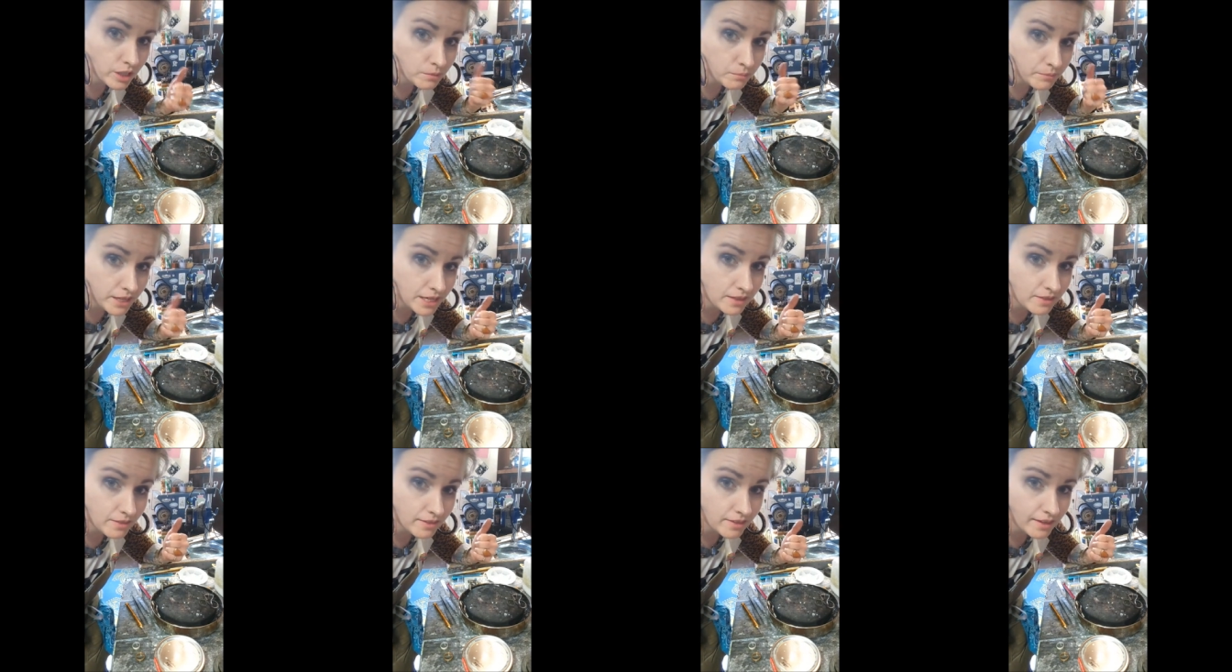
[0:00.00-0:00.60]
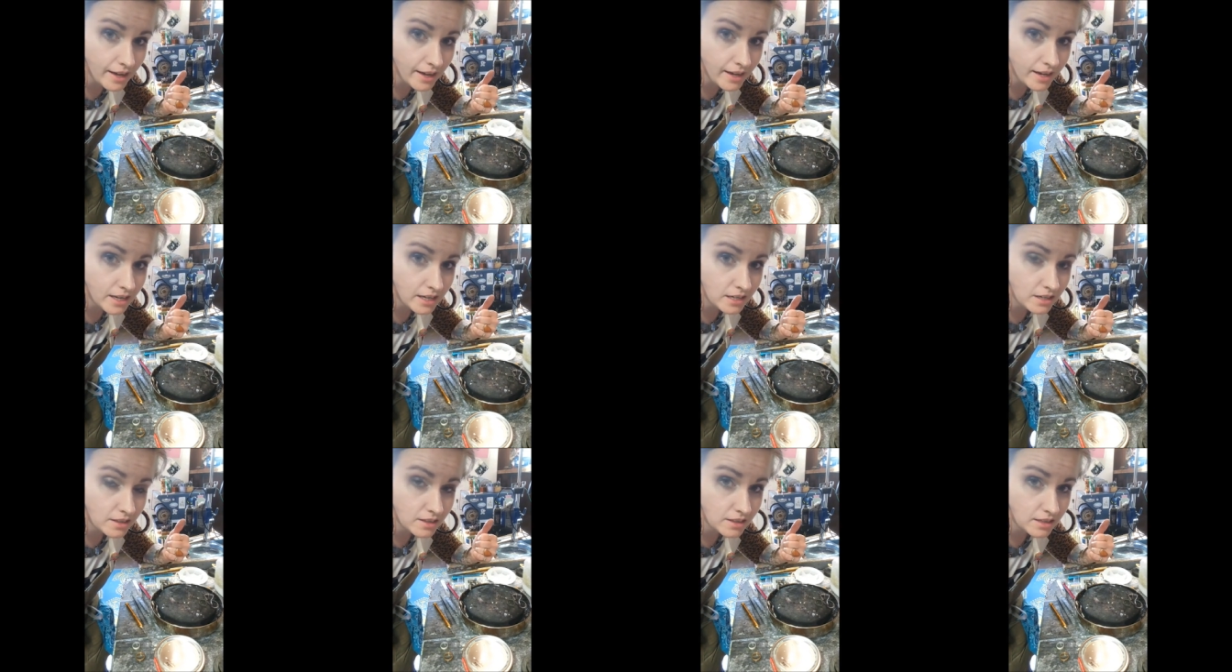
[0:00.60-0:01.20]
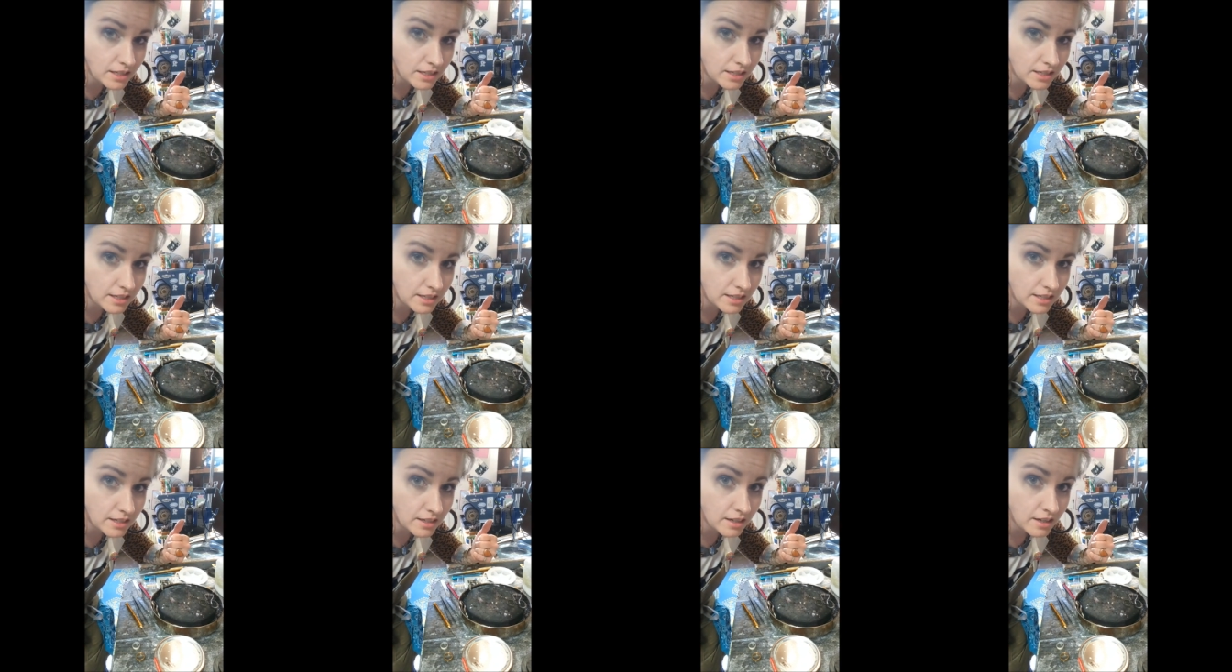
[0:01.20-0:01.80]
that meant that
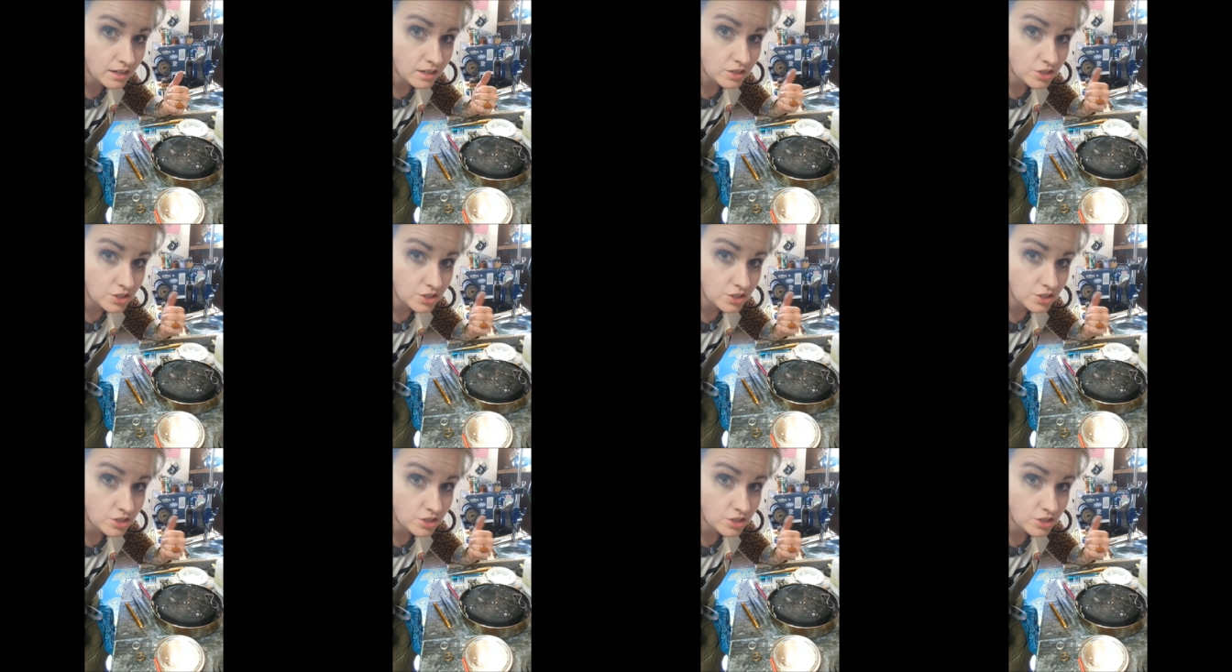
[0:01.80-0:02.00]
the